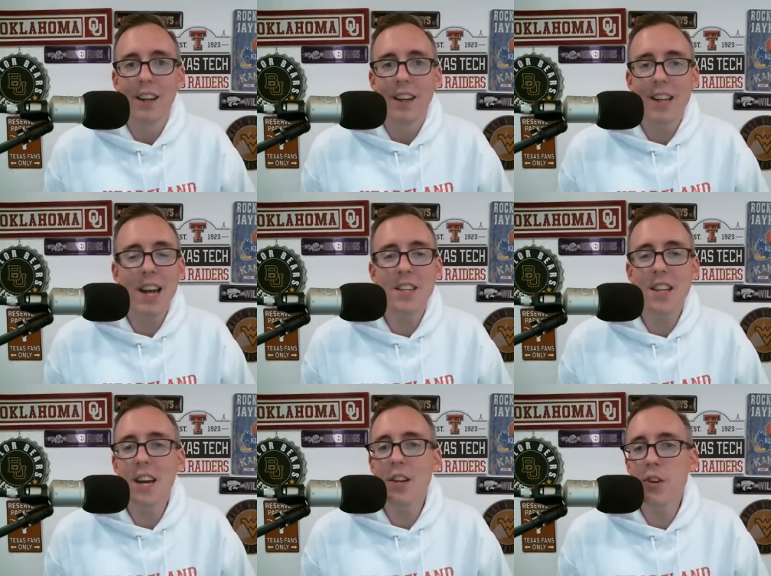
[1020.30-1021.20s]

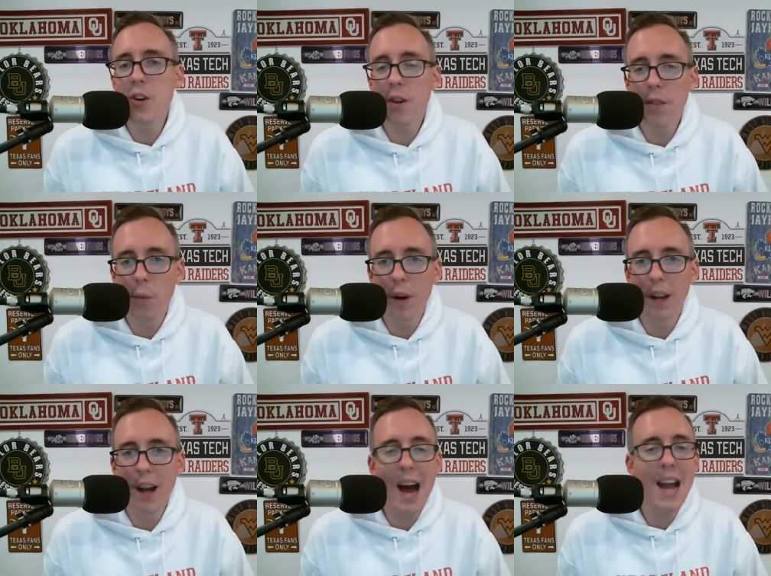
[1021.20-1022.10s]
K-State deserved the
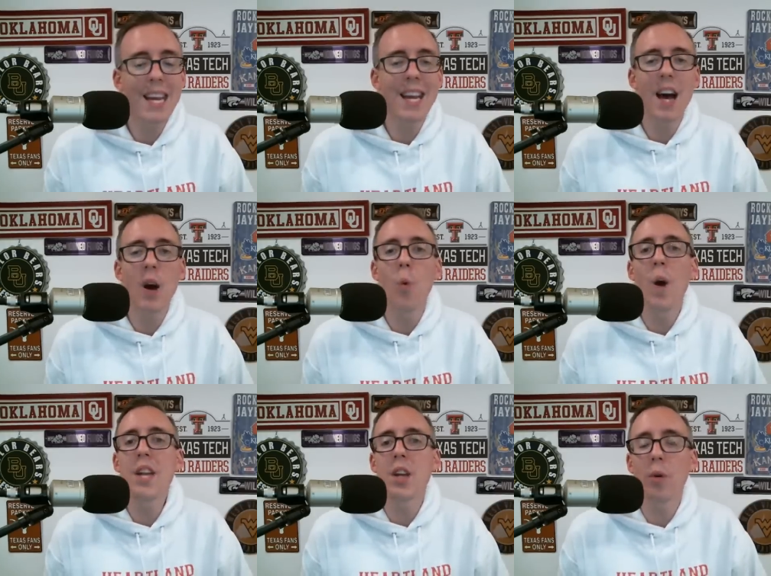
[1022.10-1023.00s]
win. I cannot
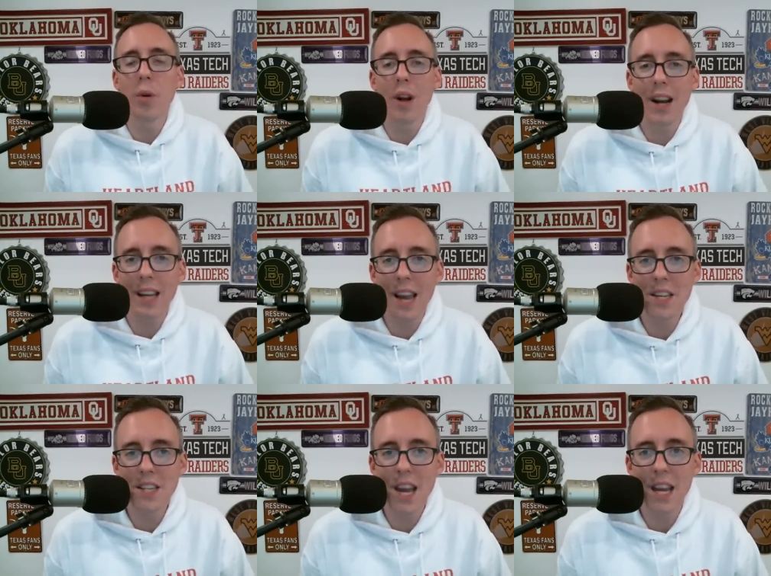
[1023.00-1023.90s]
wait to root on
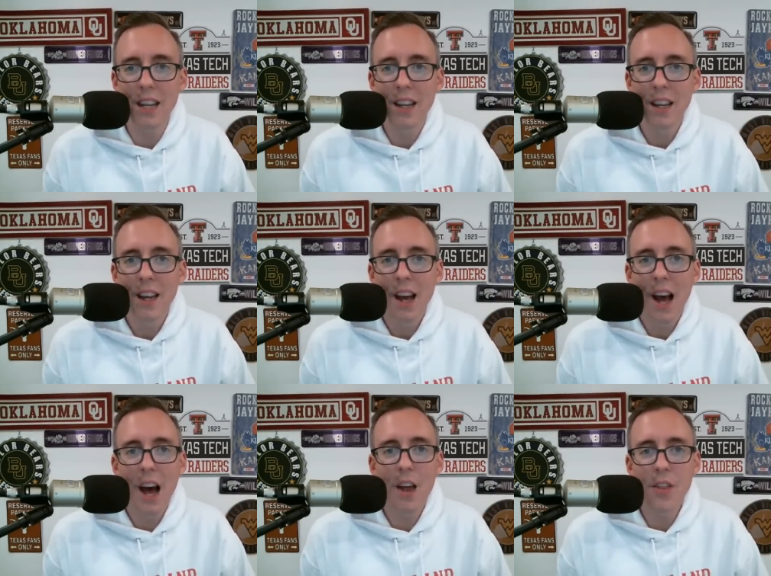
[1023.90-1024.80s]
K-State
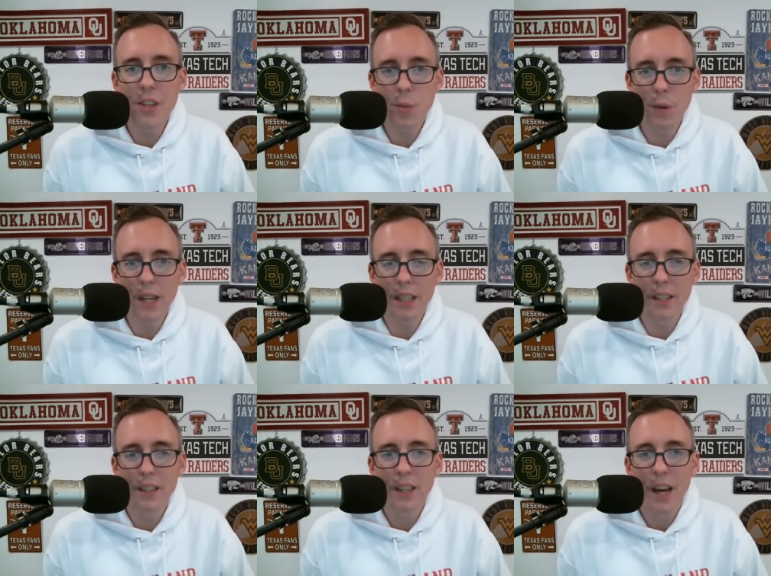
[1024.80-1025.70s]
this week
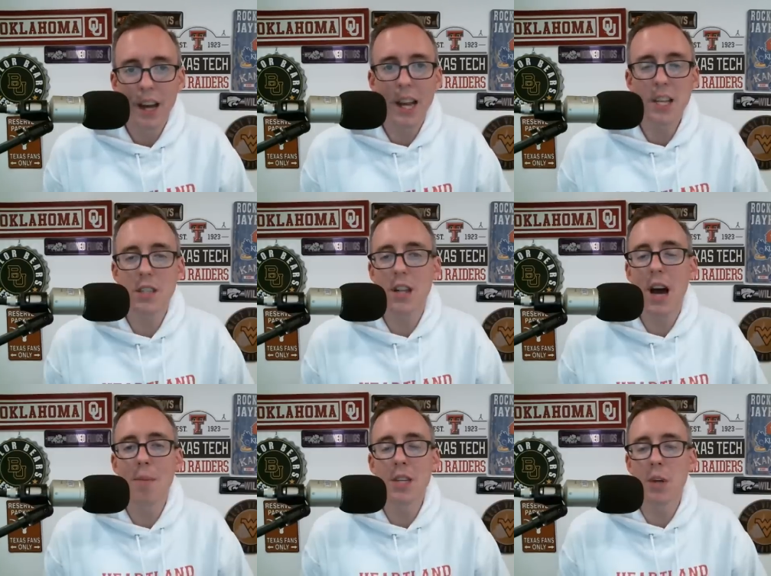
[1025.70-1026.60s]
against
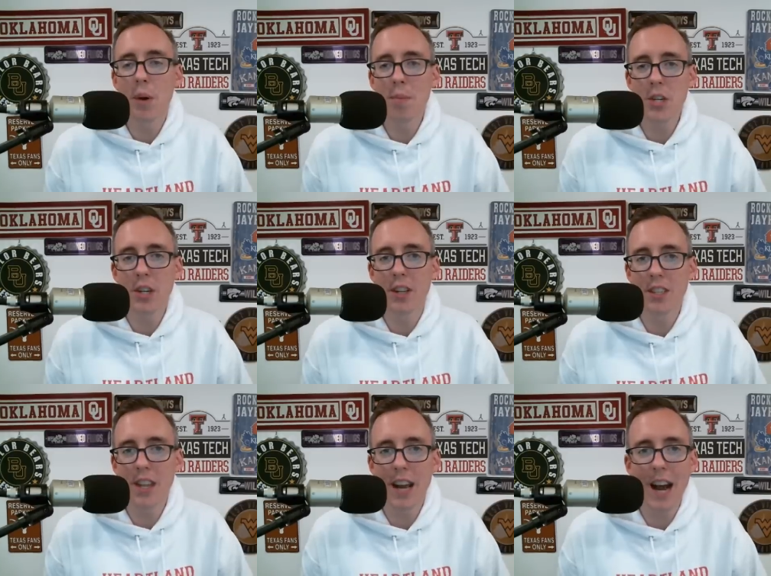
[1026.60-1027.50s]
Tom Izzo and Michigan
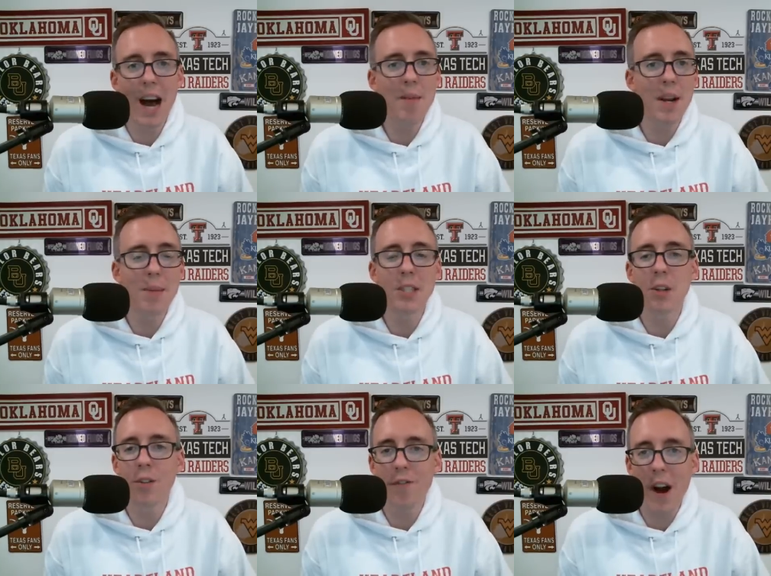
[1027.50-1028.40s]
State. I'm going to be
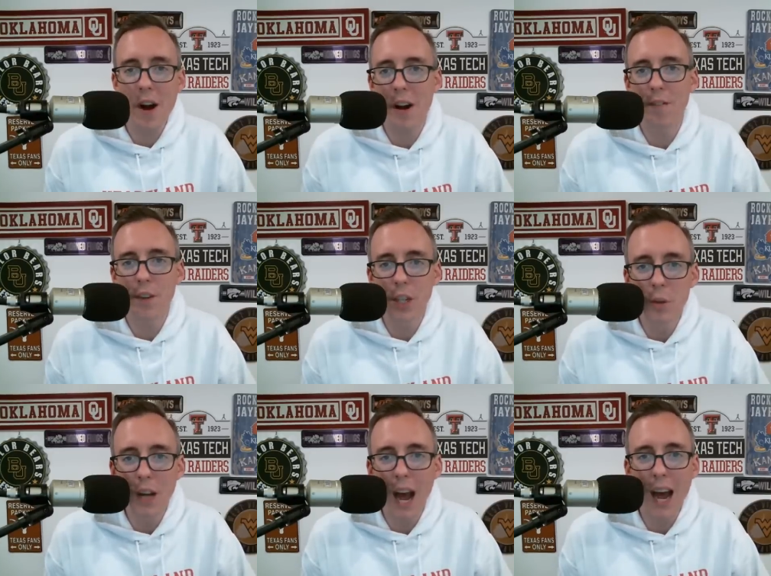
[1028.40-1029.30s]
so fired up for
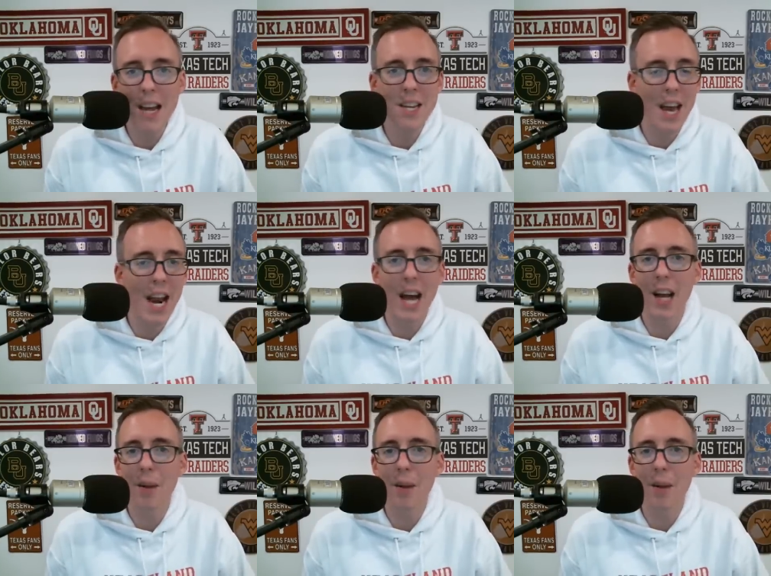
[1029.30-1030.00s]
you guys, and I'm going